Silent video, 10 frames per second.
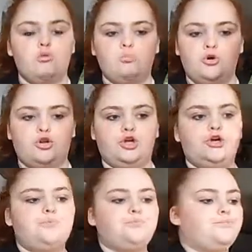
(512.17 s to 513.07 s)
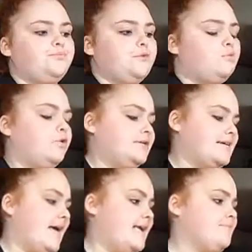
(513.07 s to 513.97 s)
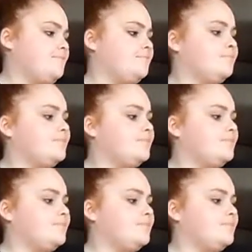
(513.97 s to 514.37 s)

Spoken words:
put up one day.